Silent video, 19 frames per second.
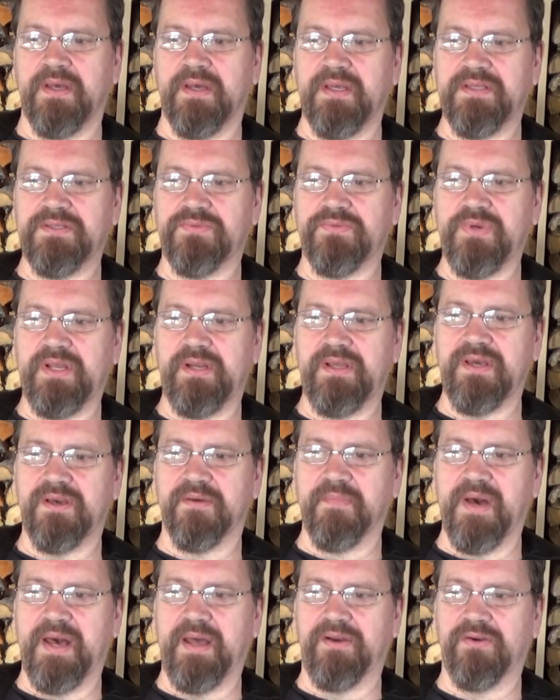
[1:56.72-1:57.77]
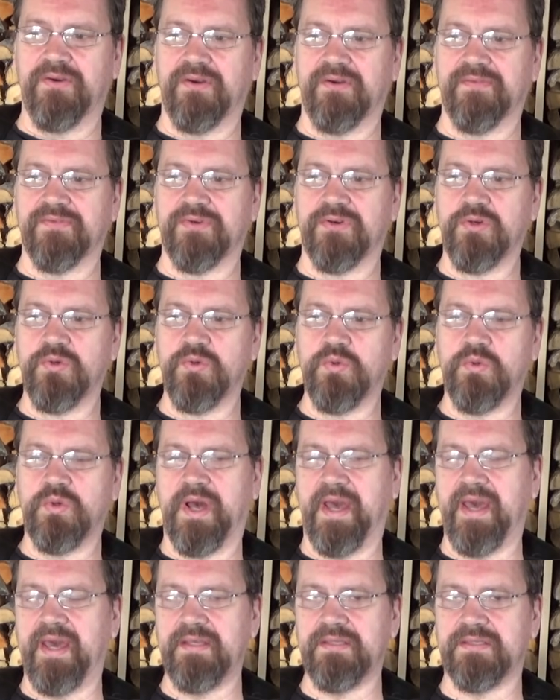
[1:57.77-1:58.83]
It's really a matter of who
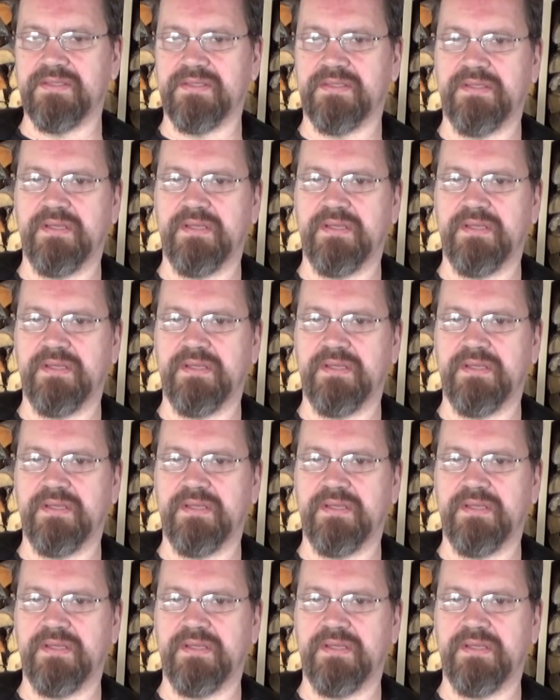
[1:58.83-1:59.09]
hates